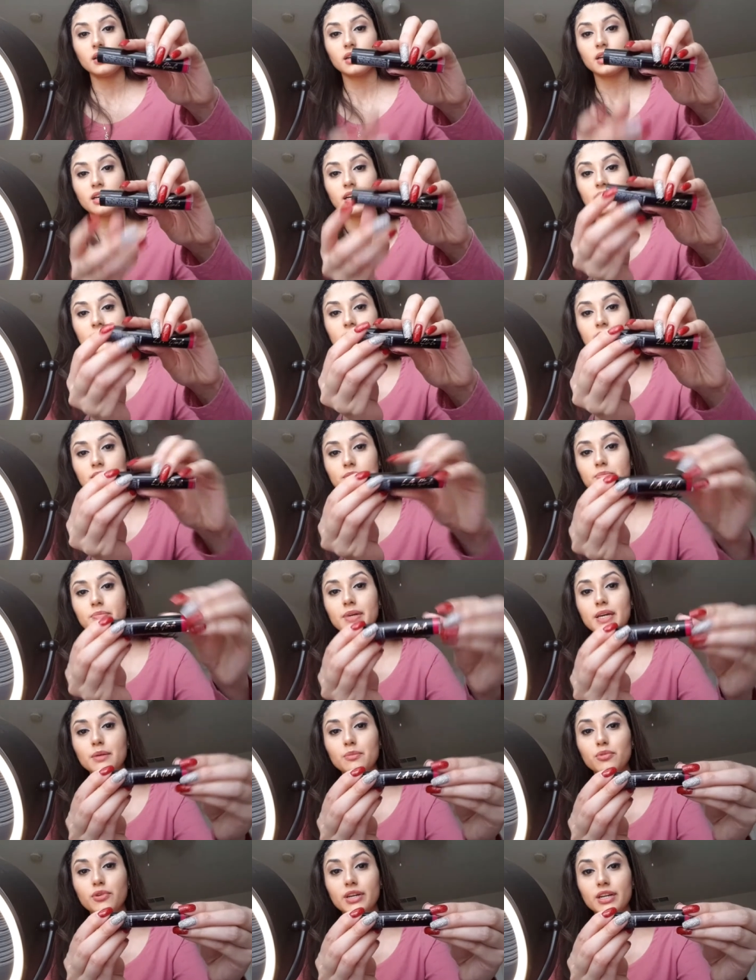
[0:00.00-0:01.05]
got this
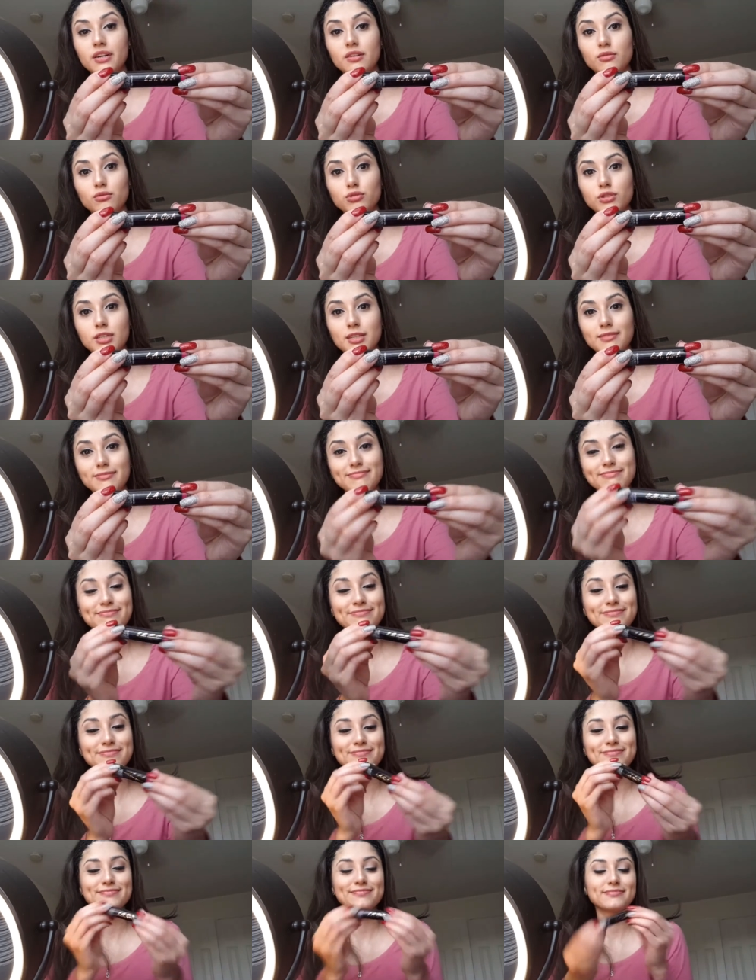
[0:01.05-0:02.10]
bad boy at Ulta.
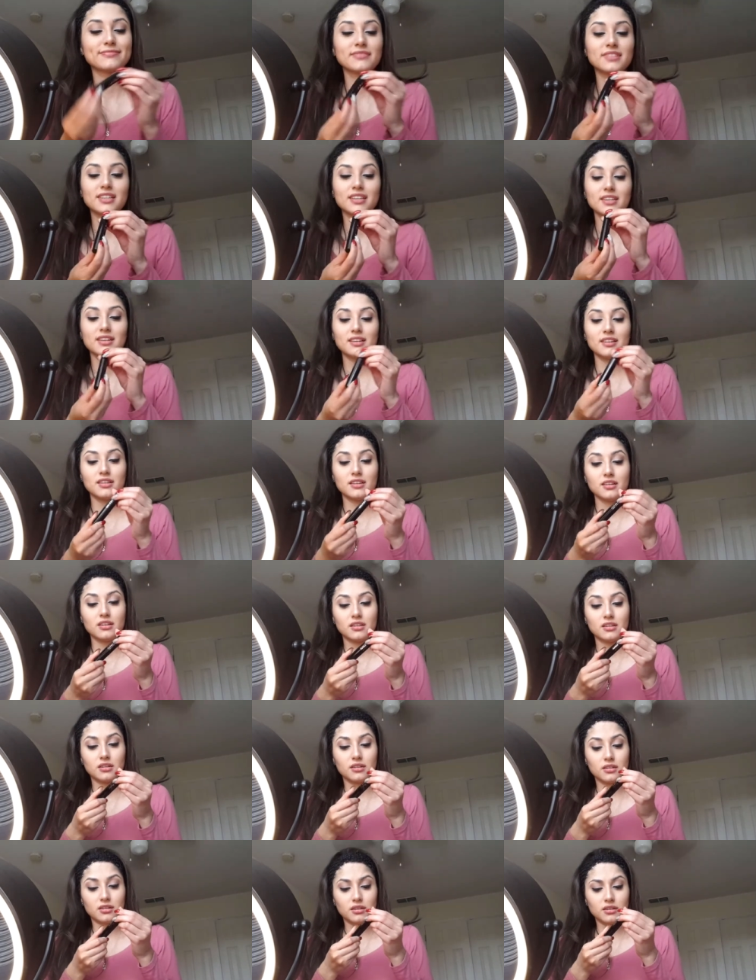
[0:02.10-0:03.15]

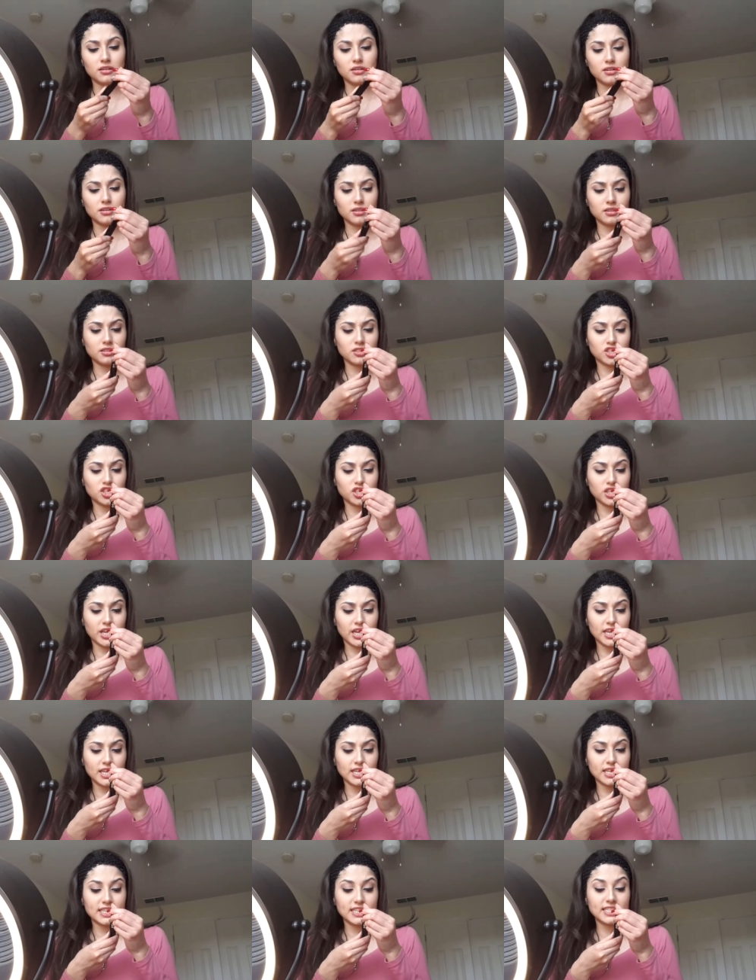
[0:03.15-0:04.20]
The
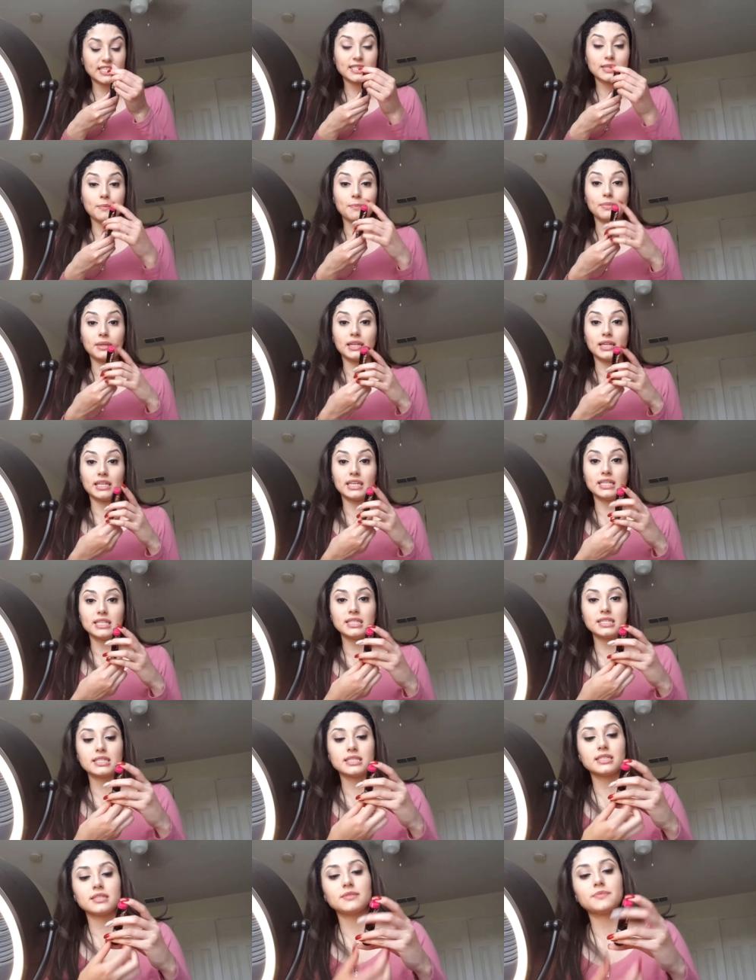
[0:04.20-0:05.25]
shade is
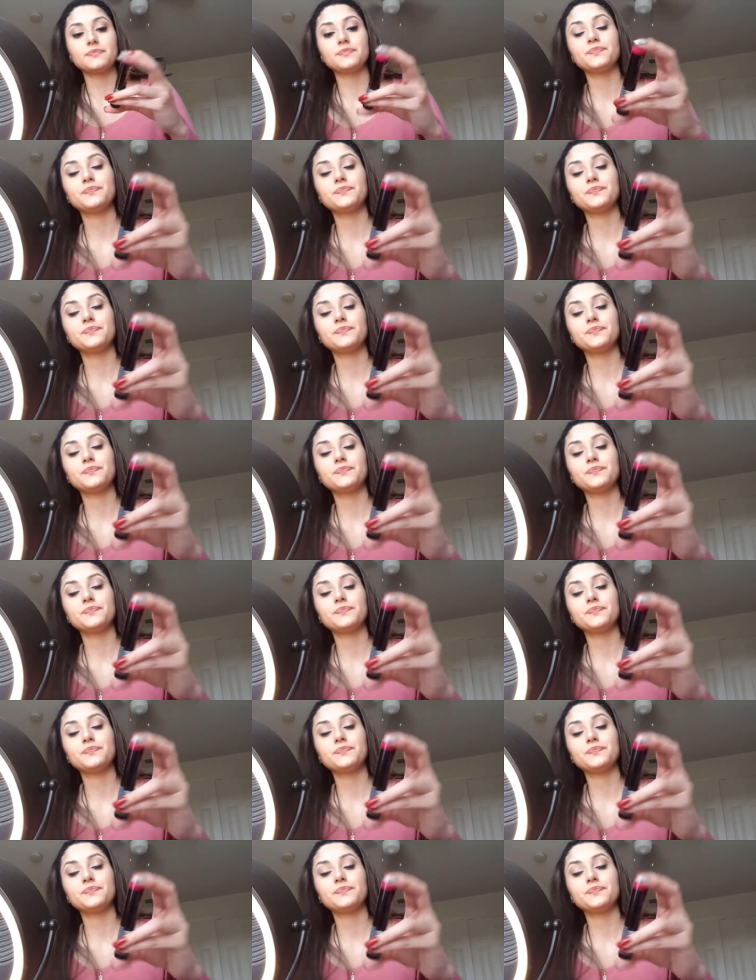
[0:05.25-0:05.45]
Bliss.